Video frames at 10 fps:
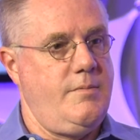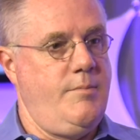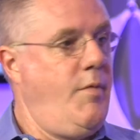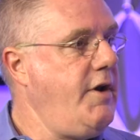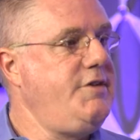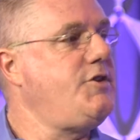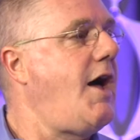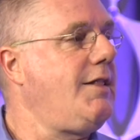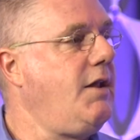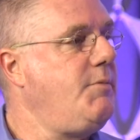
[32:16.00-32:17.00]
money's
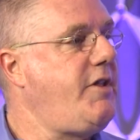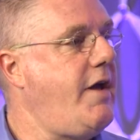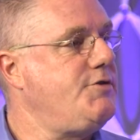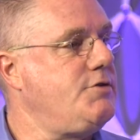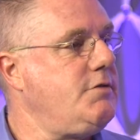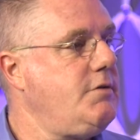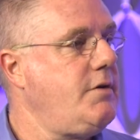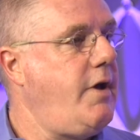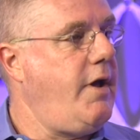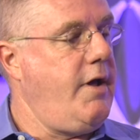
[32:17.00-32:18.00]
not a limitation.
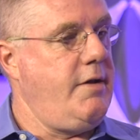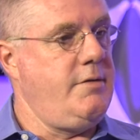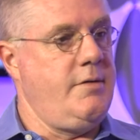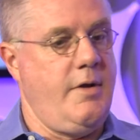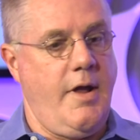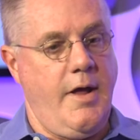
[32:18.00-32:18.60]
And